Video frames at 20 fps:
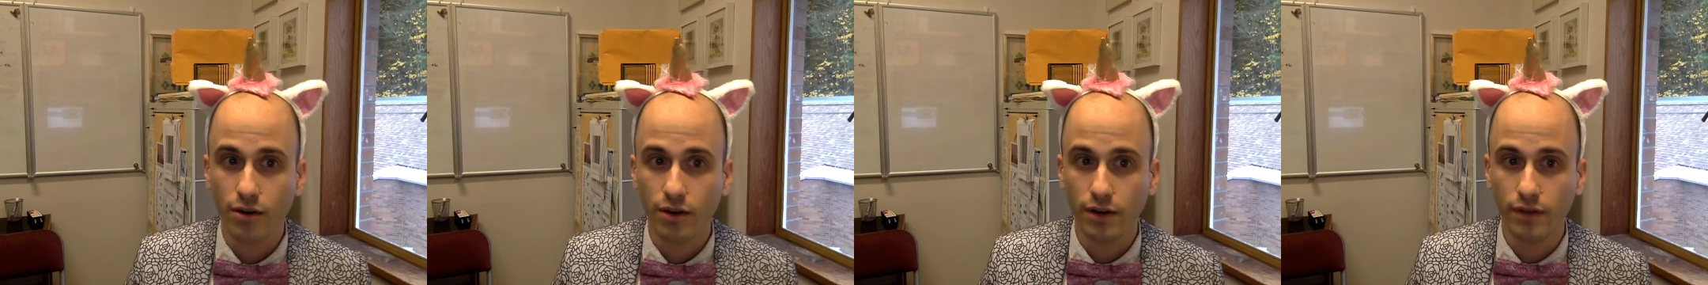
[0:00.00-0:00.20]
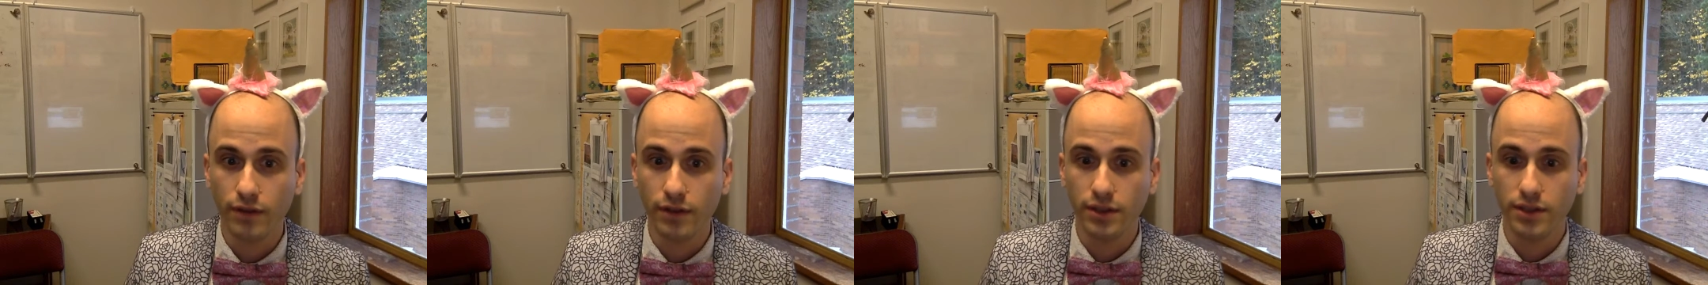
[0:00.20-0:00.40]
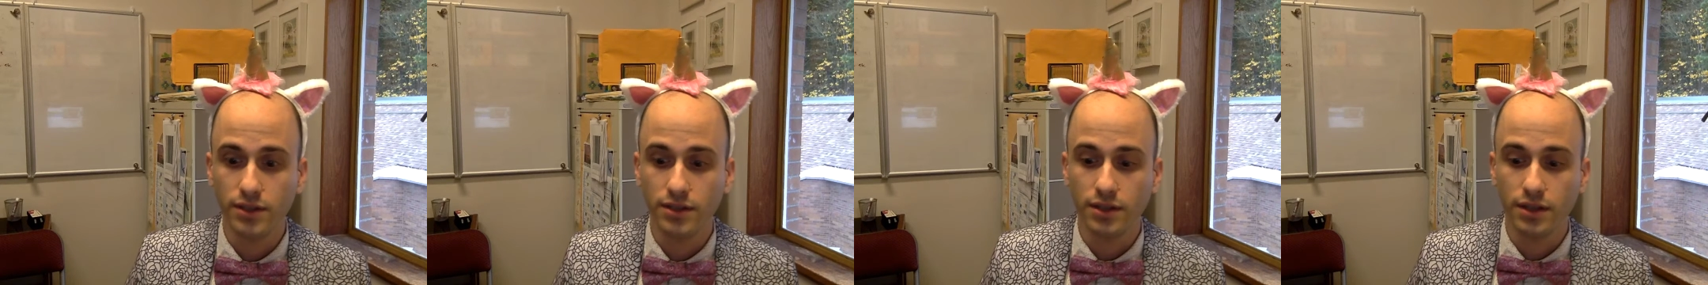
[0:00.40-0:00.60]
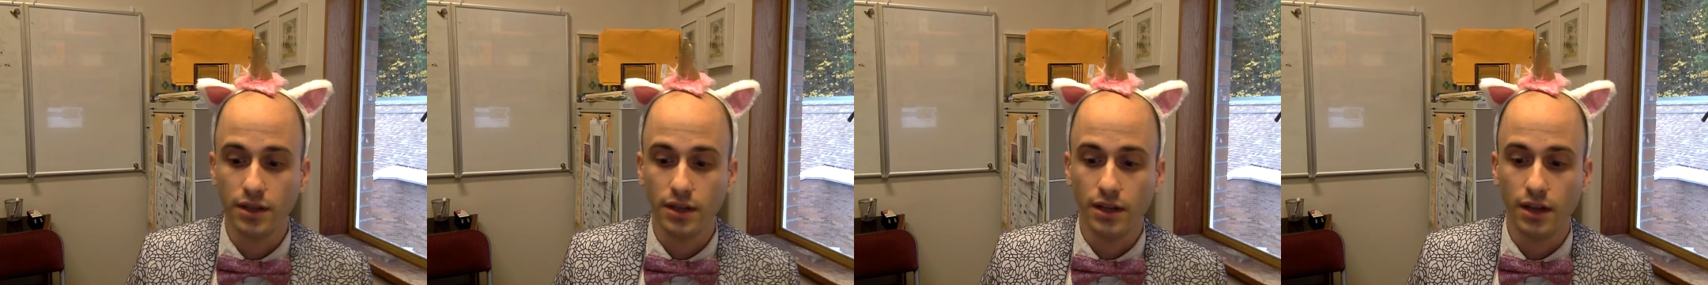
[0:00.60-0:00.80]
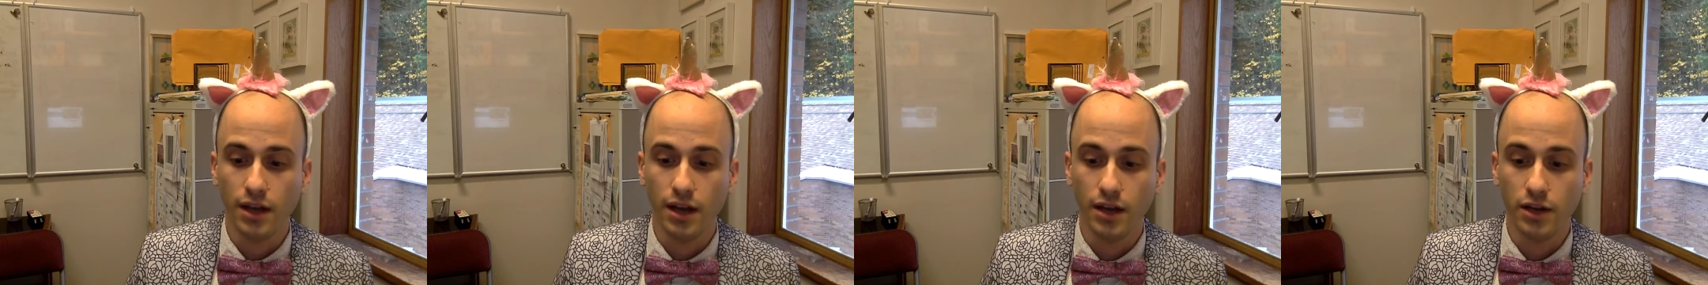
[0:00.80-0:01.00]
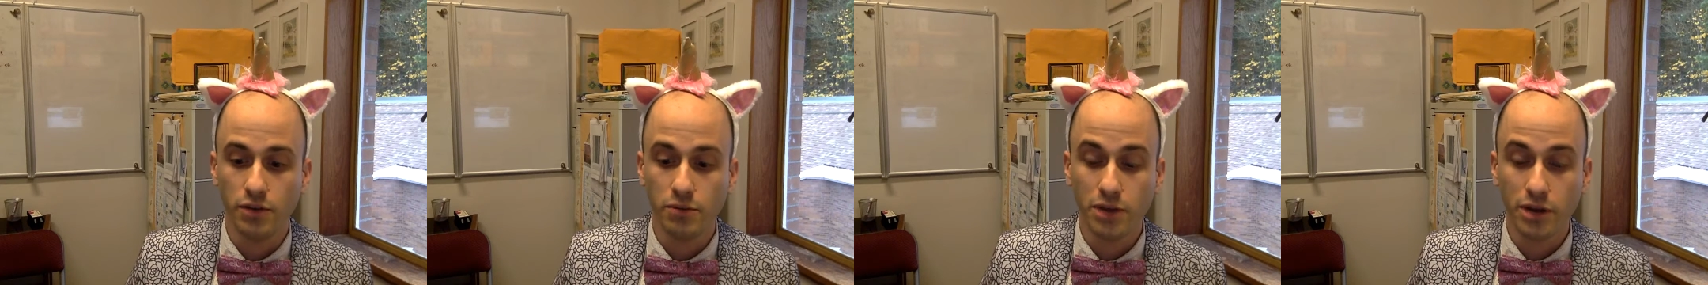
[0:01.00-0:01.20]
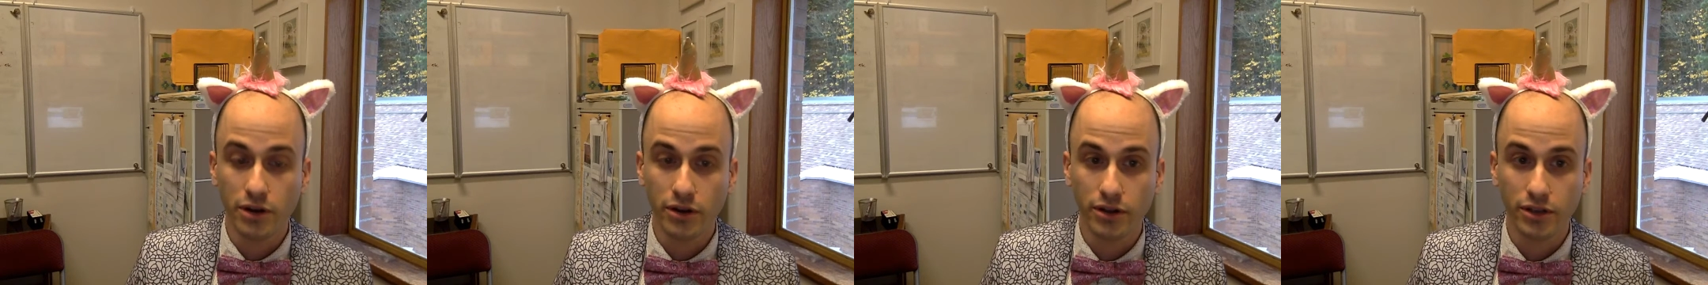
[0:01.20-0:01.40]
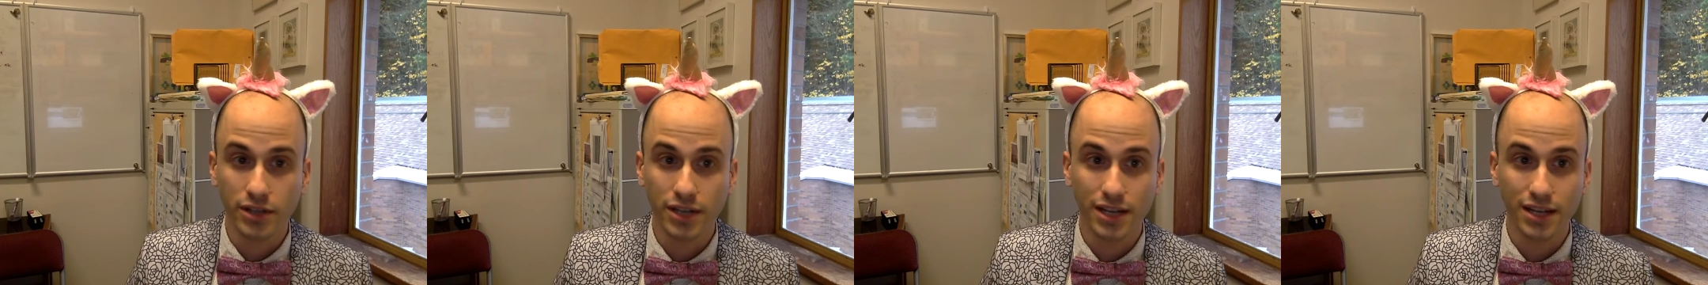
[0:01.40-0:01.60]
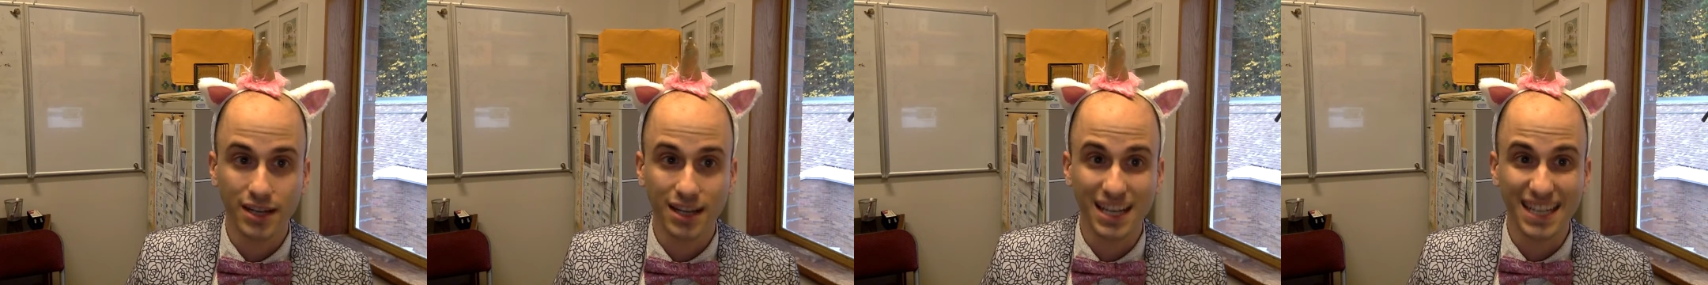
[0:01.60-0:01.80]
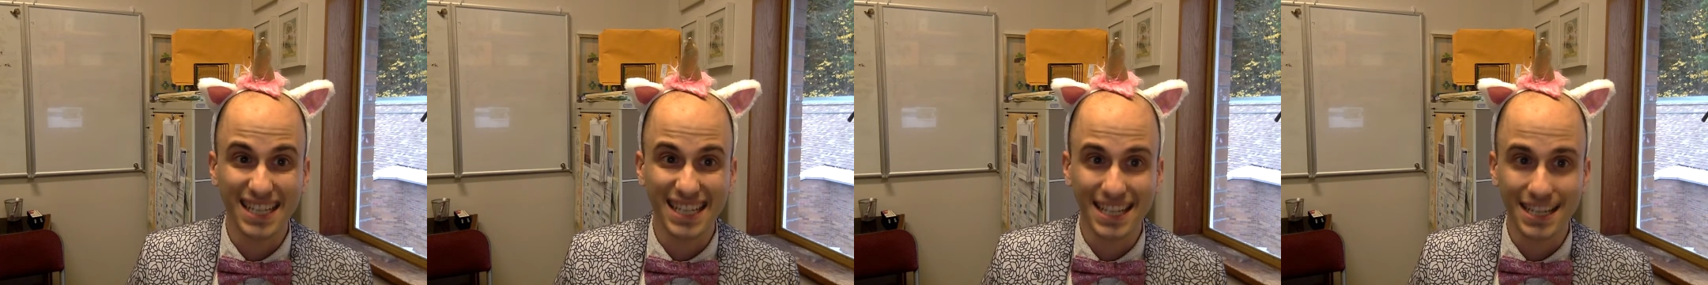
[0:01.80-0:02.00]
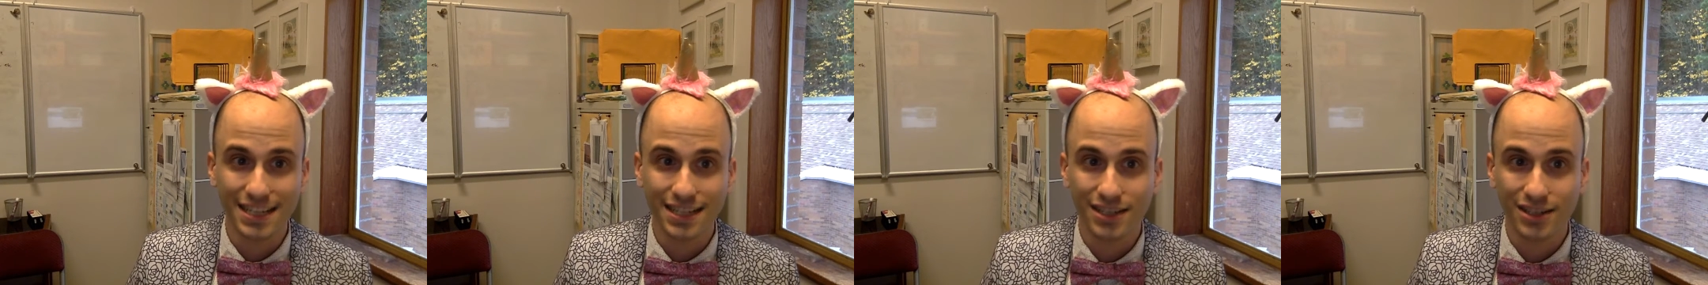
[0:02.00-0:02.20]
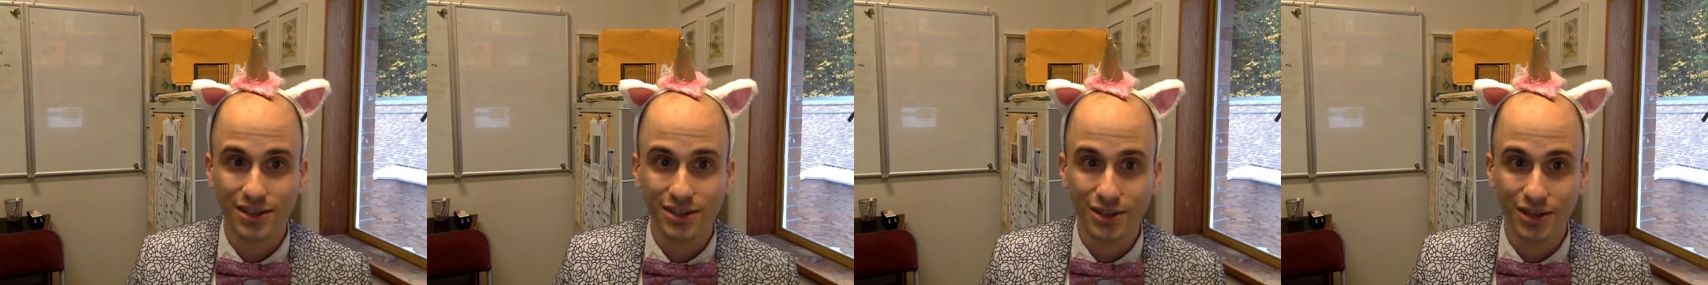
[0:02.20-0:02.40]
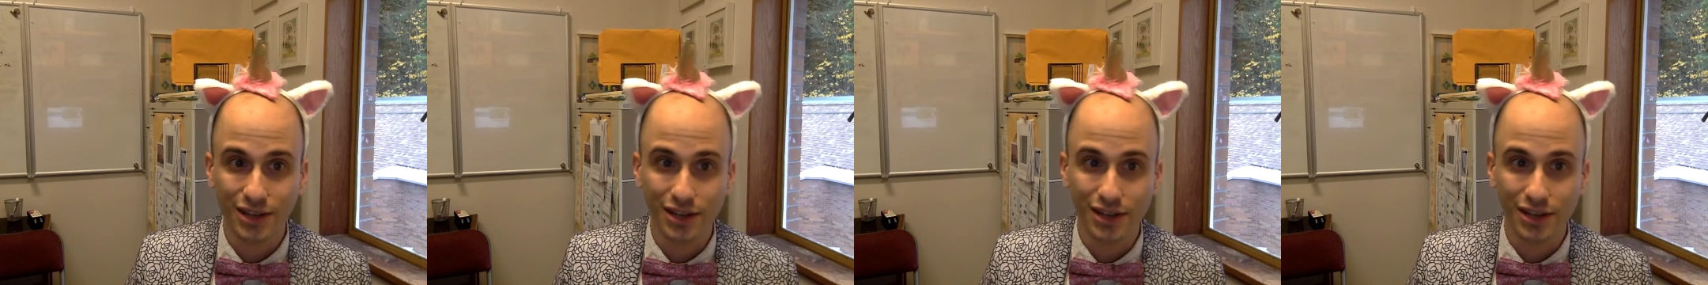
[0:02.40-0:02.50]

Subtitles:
If it's numerical data, that's easier.